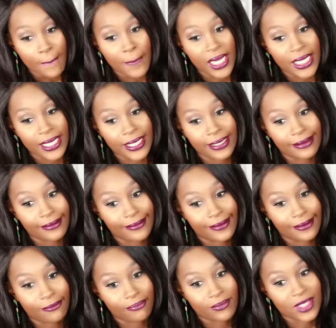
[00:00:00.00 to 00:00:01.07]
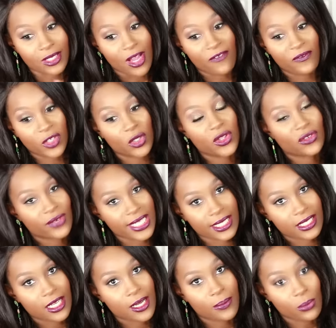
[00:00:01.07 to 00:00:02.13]
But yeah, so I filled the
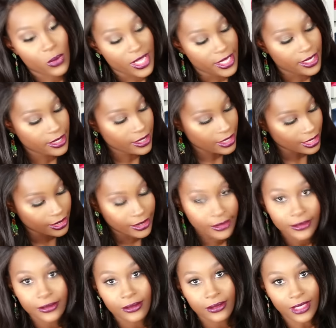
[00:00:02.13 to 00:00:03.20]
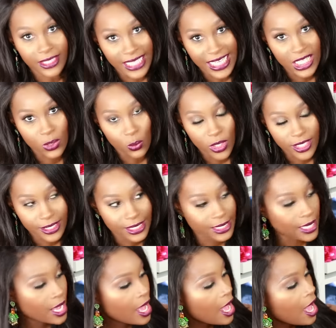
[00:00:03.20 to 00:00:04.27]
rest up with the NYX ones.
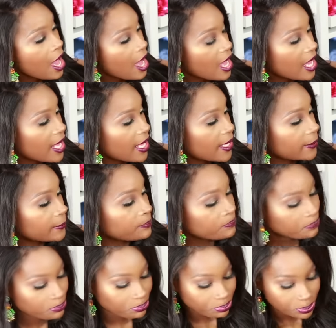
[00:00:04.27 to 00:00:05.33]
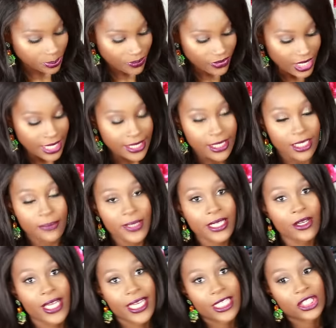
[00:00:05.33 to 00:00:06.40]
Um, so let me
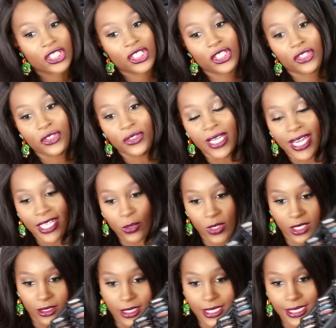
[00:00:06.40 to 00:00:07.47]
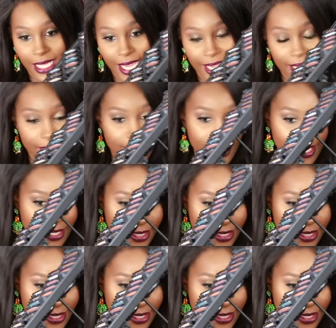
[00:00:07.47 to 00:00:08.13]
go ahead and show you guys what it looks like.